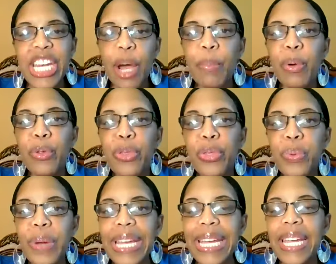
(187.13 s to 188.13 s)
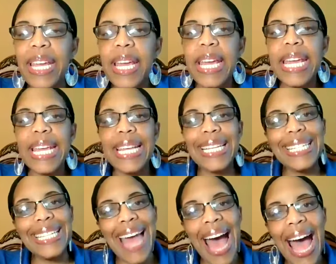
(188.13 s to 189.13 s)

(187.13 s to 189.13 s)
Number 3 is